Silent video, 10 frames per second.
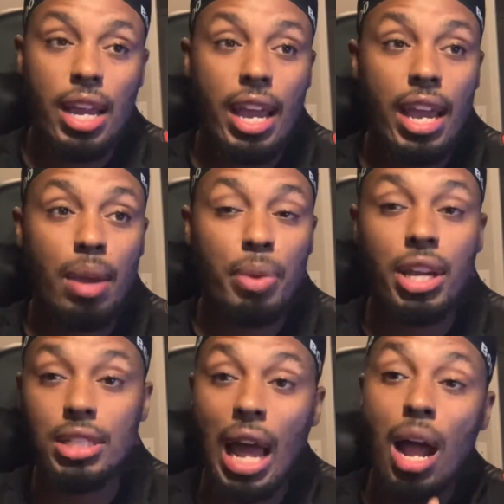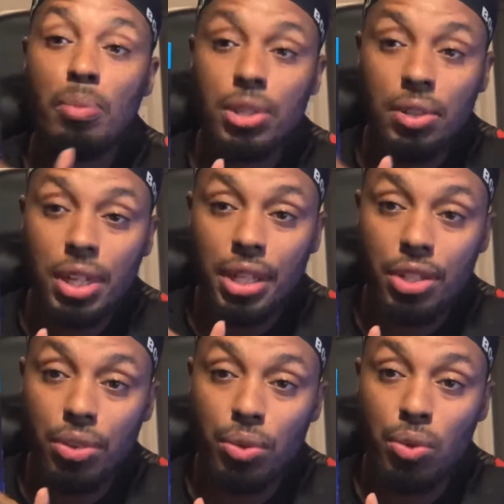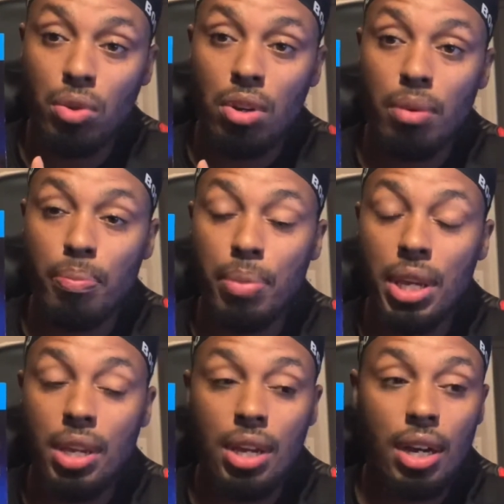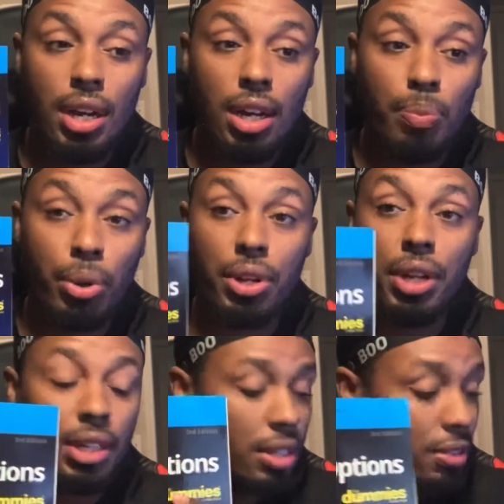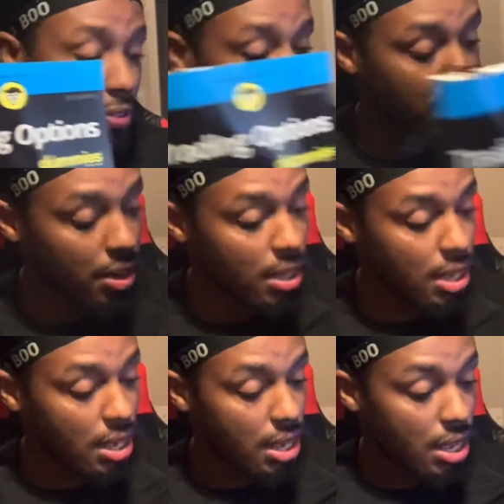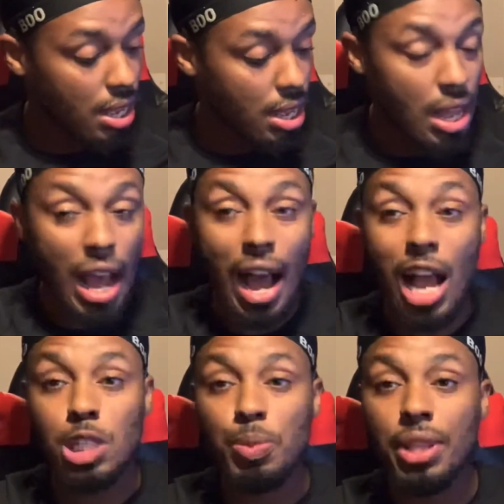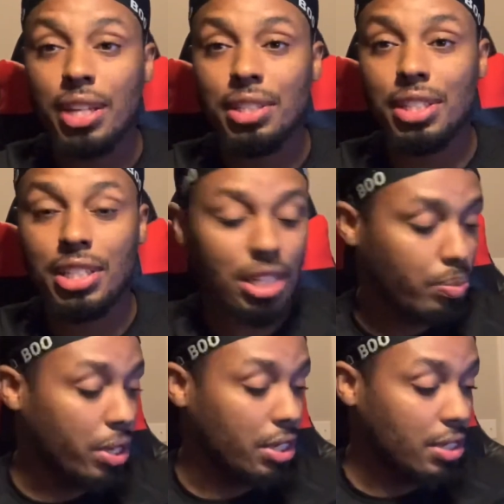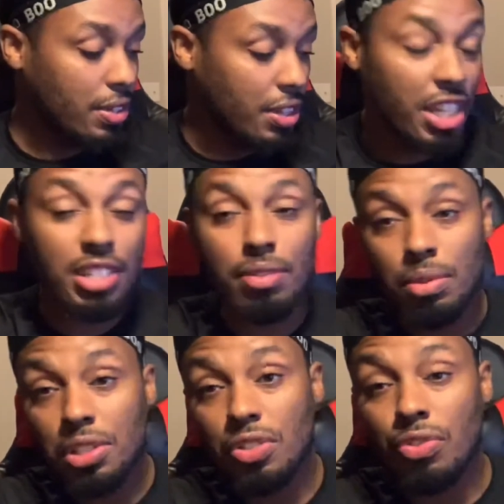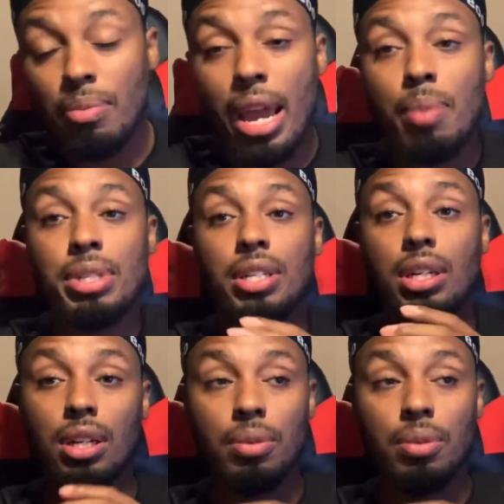And because I was looking to be productive, I spent that $16. This is from Amazon.